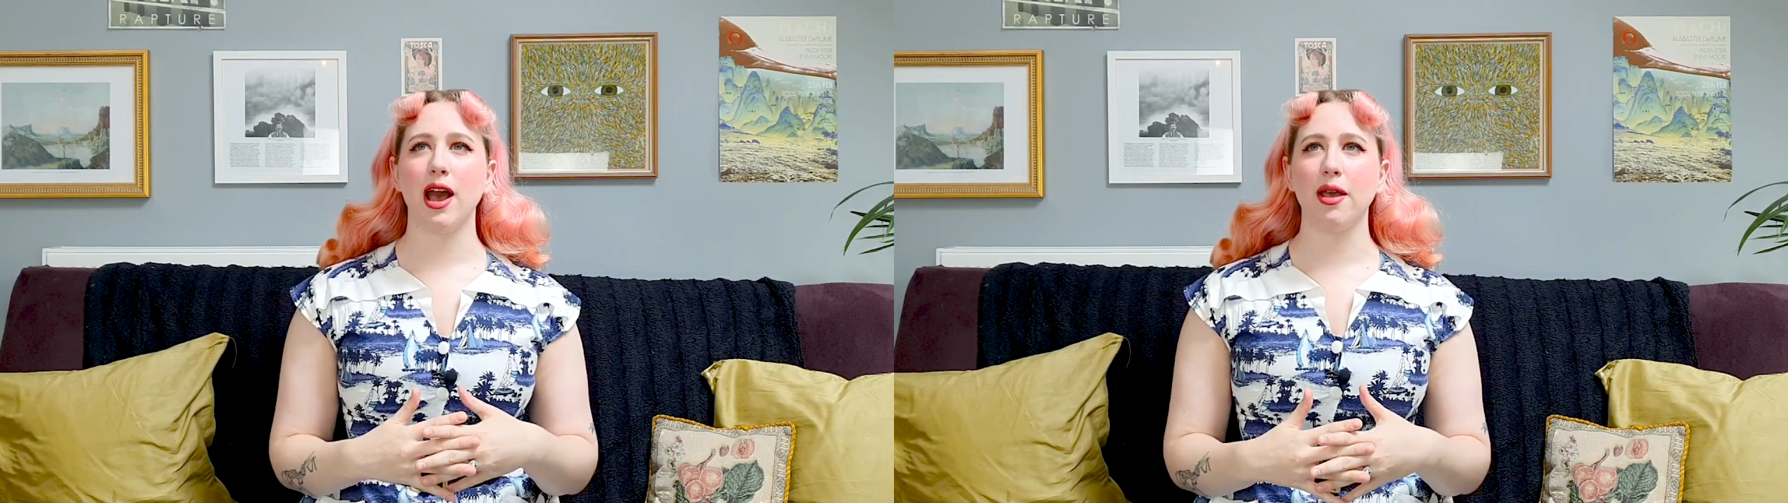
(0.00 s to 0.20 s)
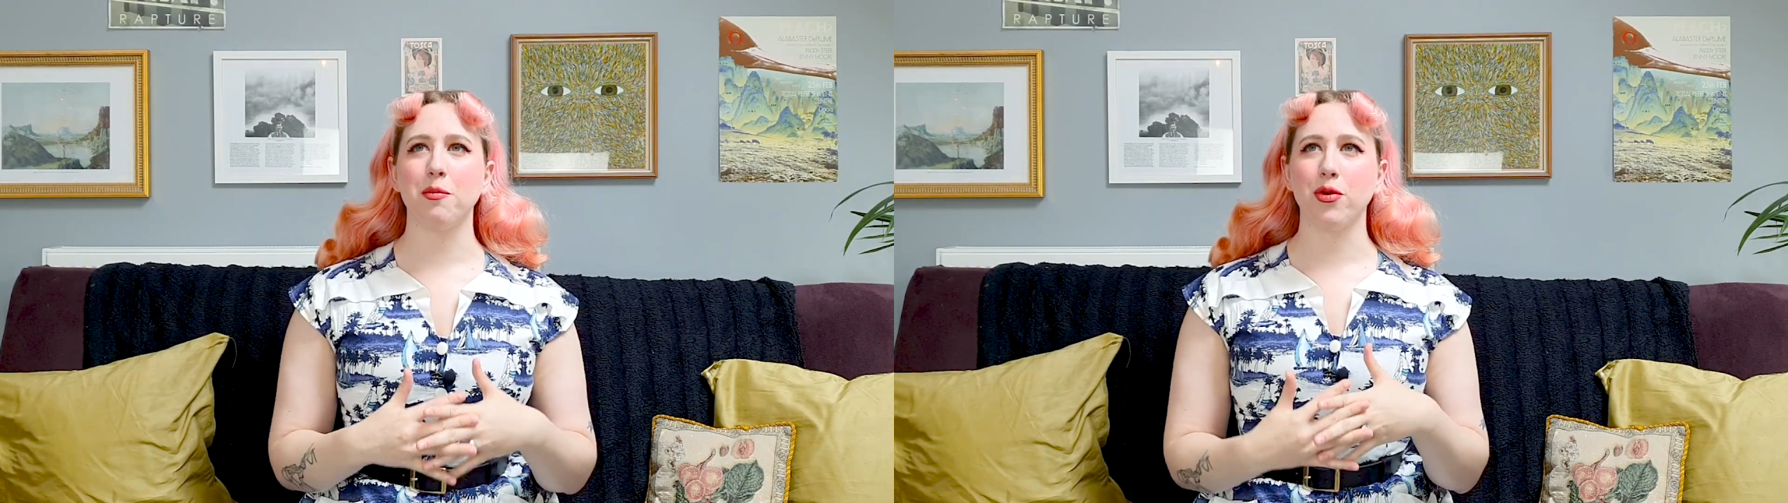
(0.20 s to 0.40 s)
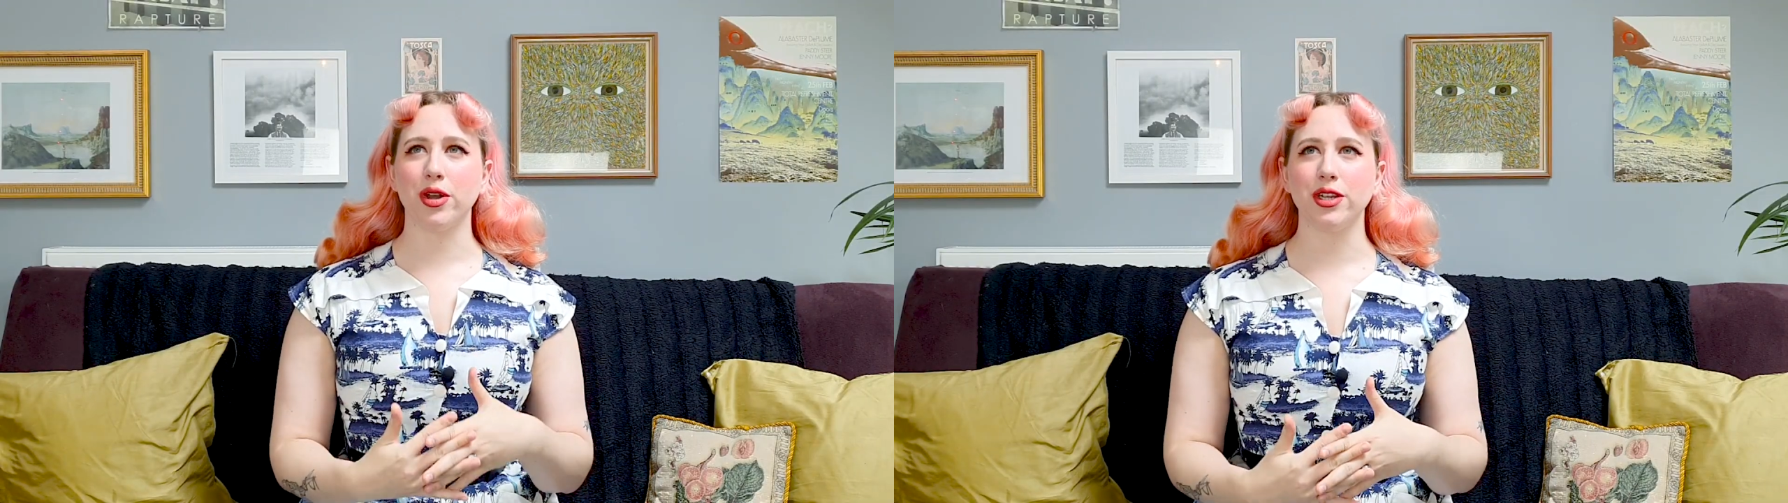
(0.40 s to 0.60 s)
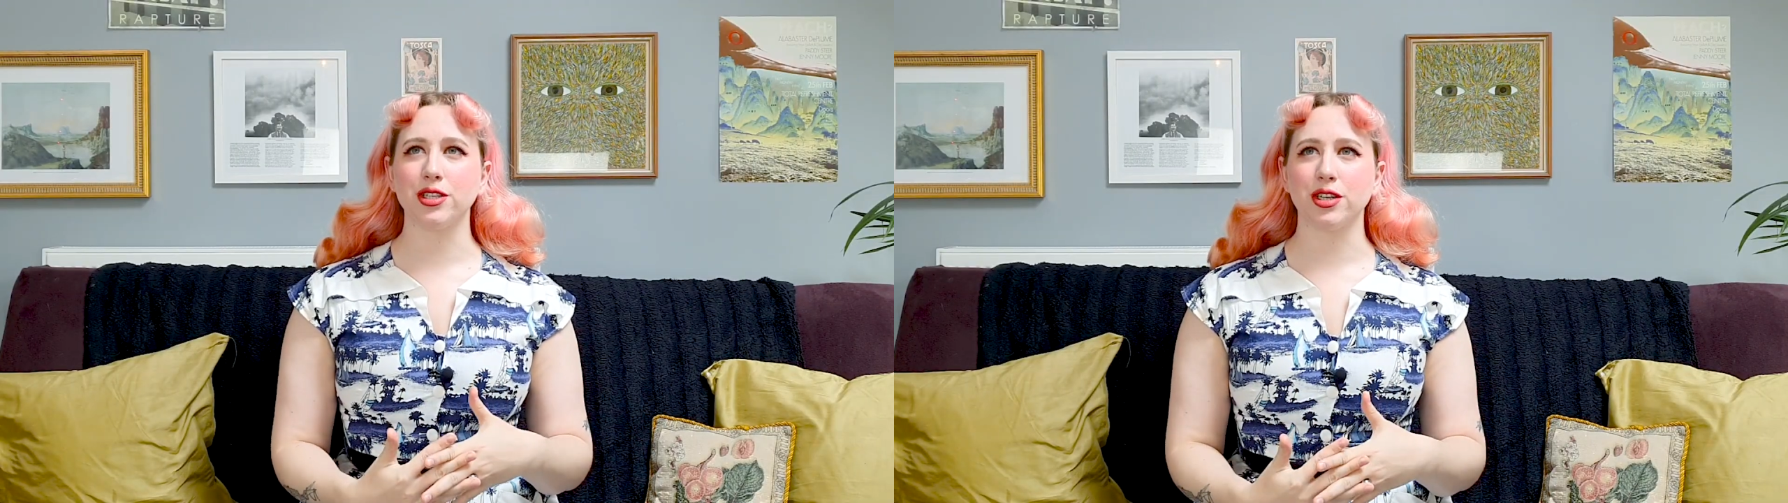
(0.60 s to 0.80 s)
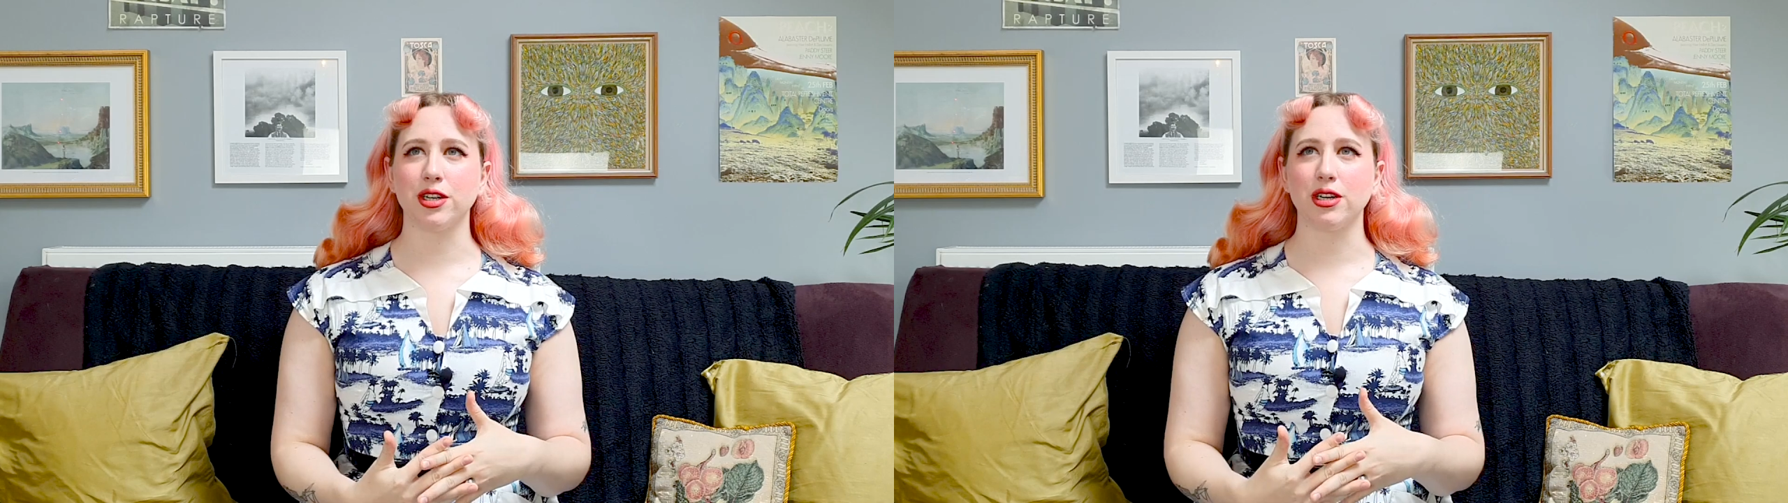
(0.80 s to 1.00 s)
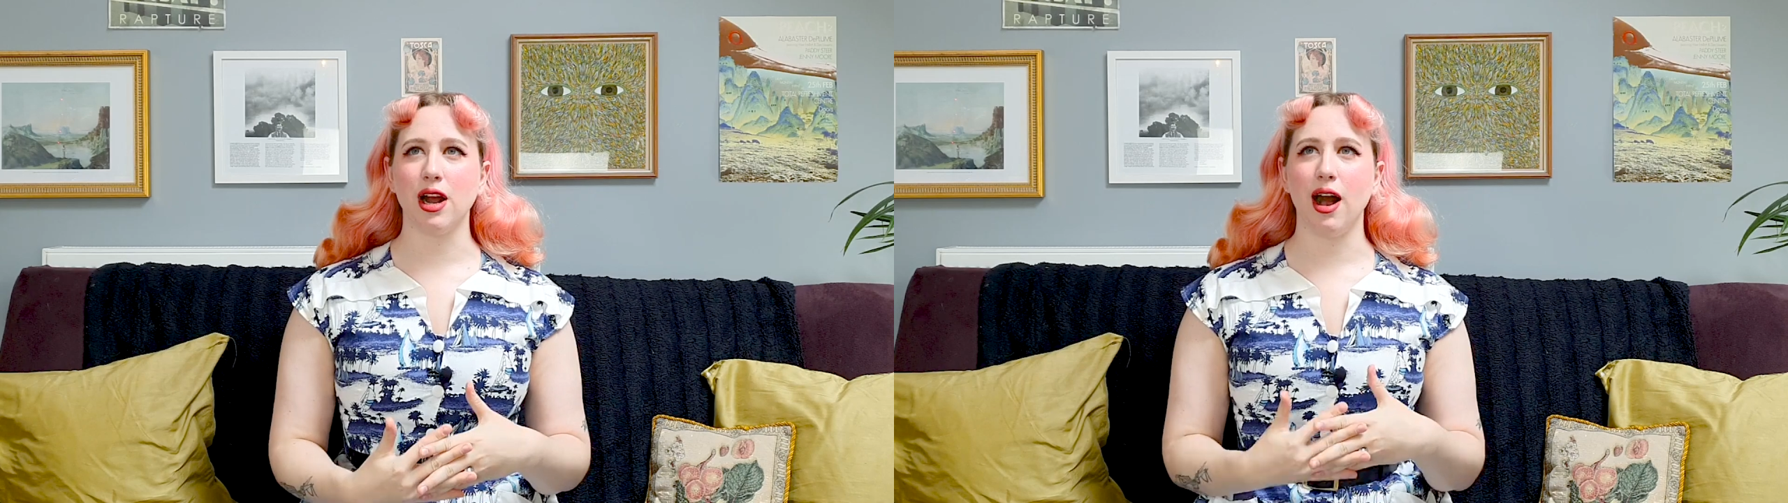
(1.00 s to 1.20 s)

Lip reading: I'm pretty sure